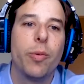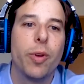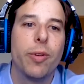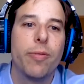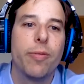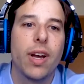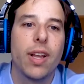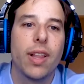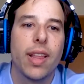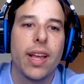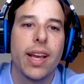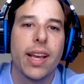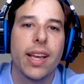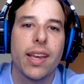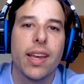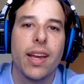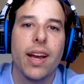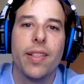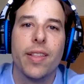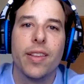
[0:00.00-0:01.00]
And we felt like,
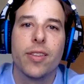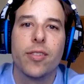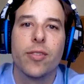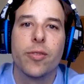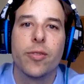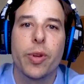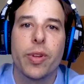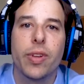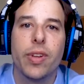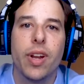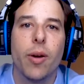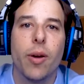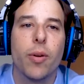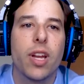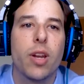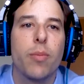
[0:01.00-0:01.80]
yeah, this is, going